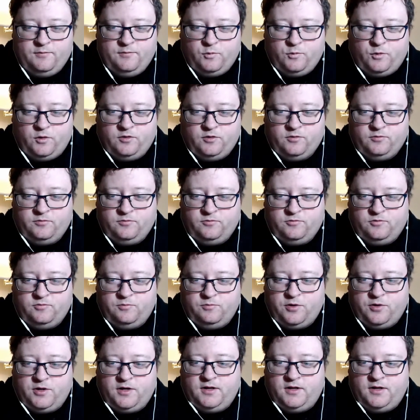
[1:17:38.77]
We'll
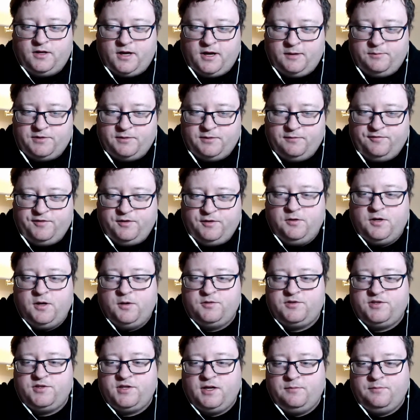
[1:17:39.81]
put some few
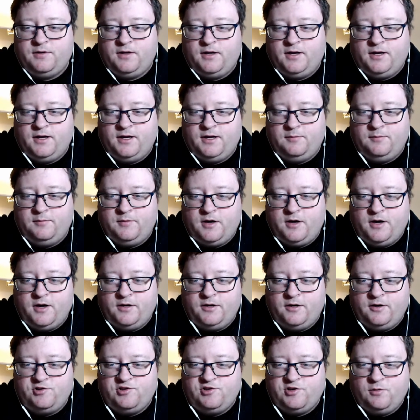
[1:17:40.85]
notes up on
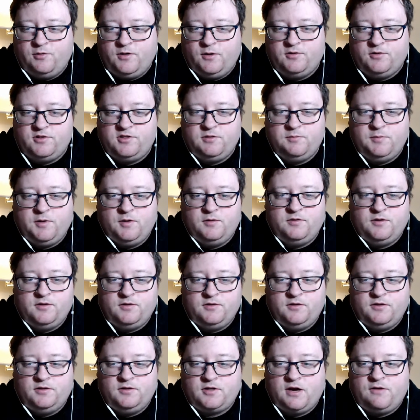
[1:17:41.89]
our show notes about the
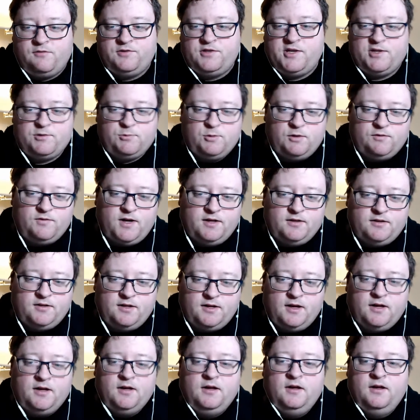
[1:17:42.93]
conversation we've had
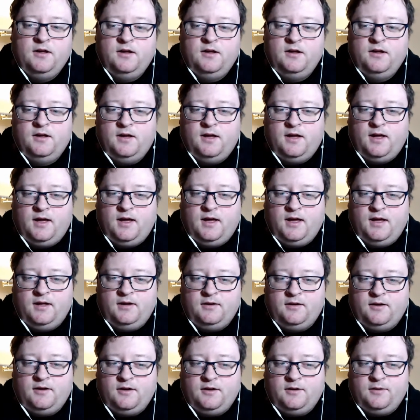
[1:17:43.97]
today.
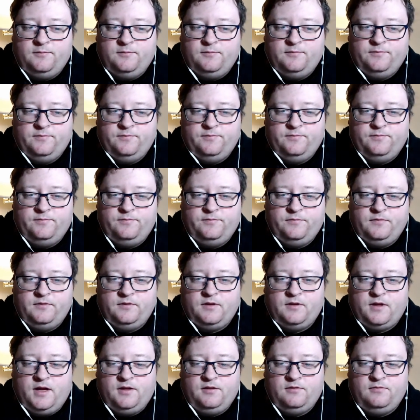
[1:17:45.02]
And
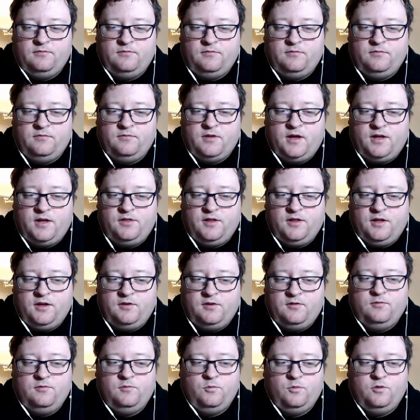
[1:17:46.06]
I think
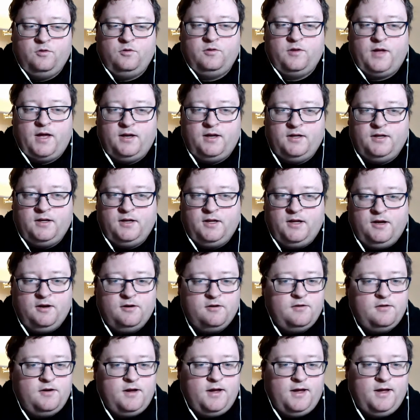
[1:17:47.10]
we'll end it
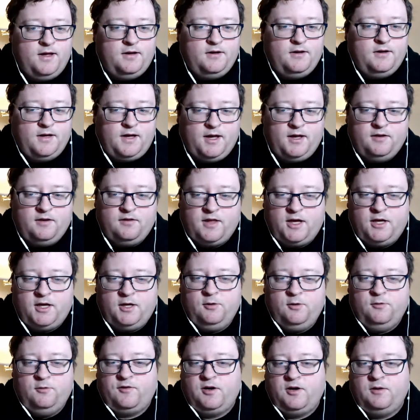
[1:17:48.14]
here. And again, thank
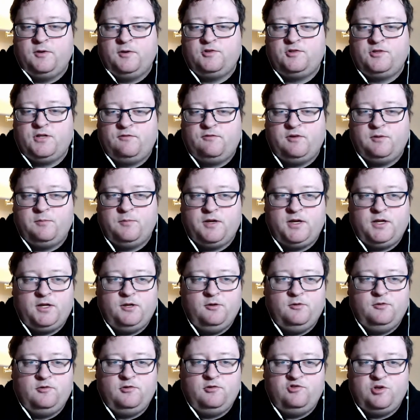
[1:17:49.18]
you very much to everybody
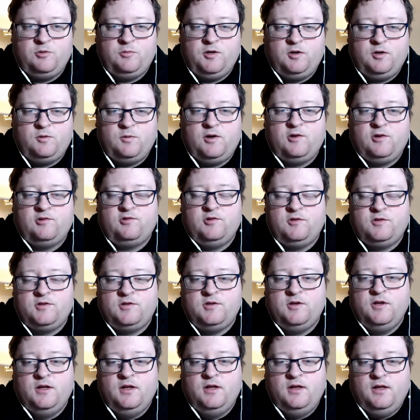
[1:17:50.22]
who contributed questions.
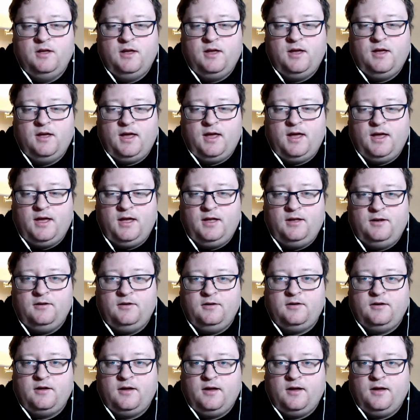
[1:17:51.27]
And